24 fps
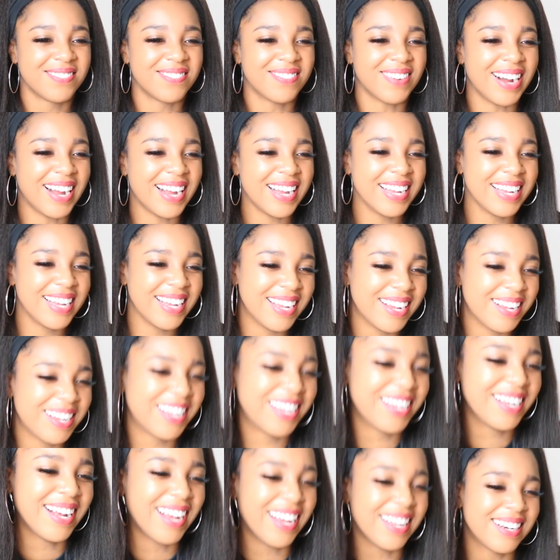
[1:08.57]
Why he
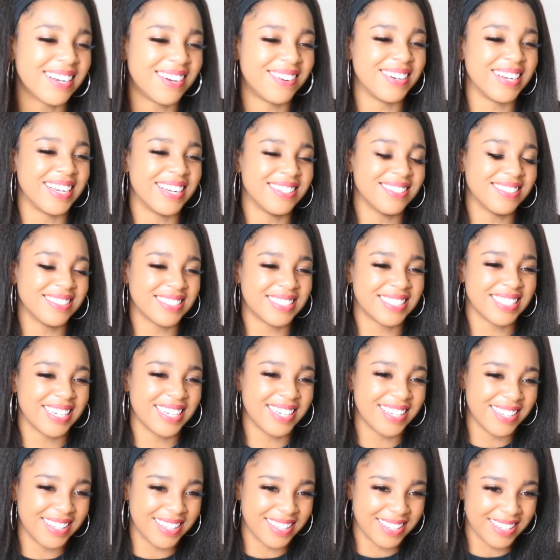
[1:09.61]
ain't got no
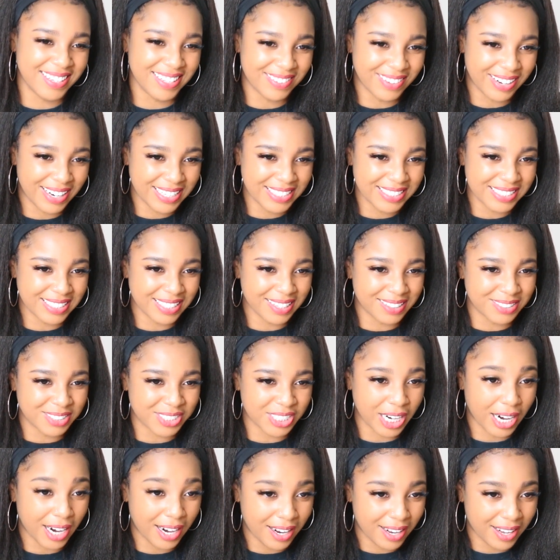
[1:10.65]
energy? Why he so ah.
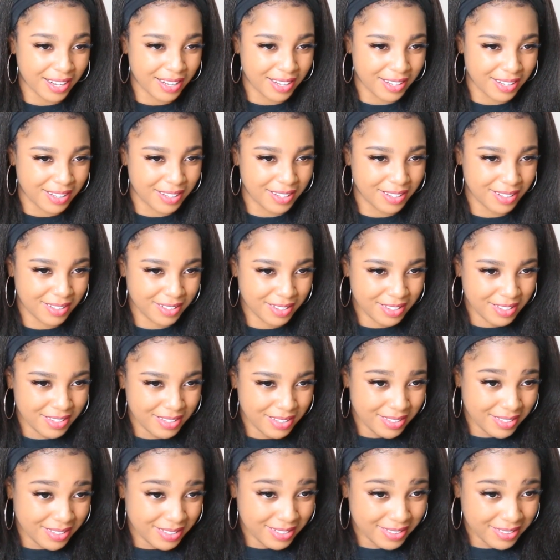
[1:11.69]
dry?
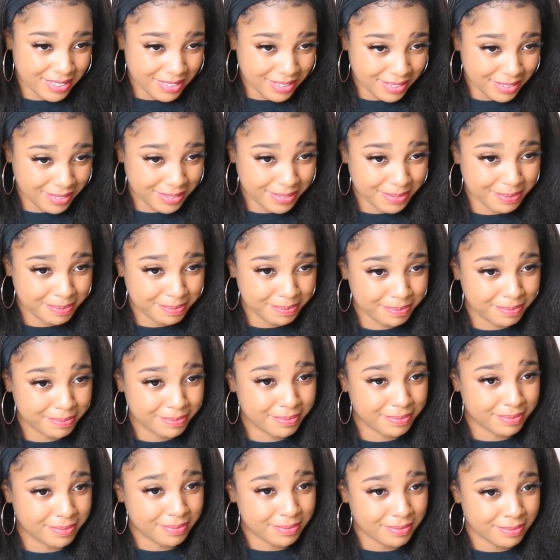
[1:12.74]
Hey,
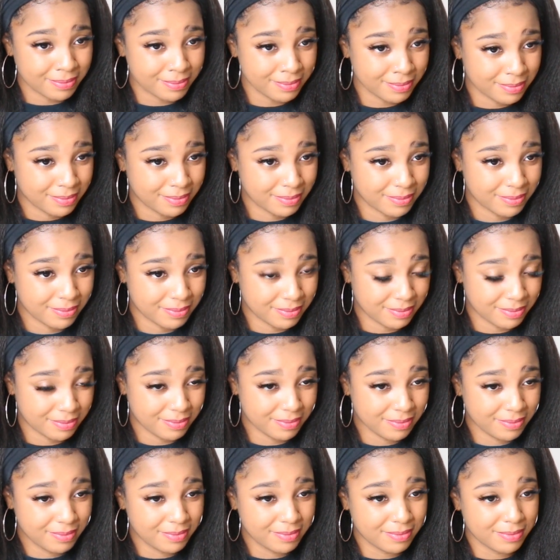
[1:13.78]
Shaq, when you fall through
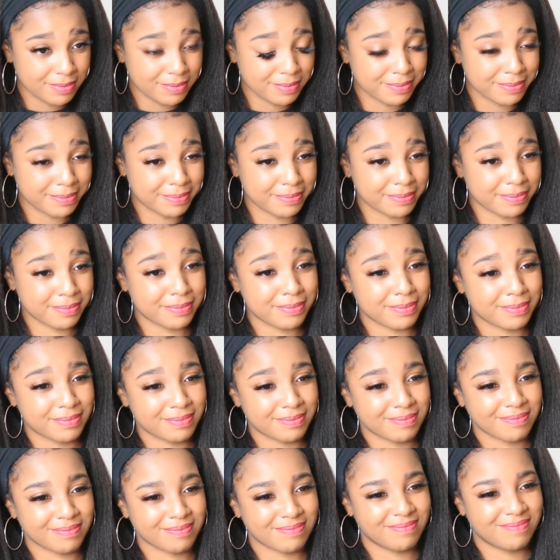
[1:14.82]
the games, it's the funniest
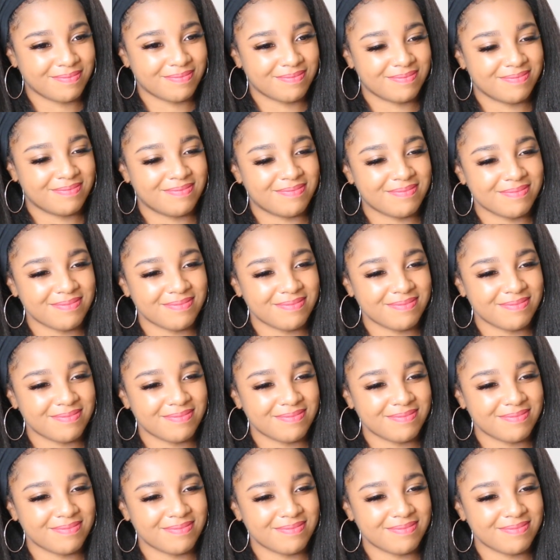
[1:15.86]
I've ever seen in my life.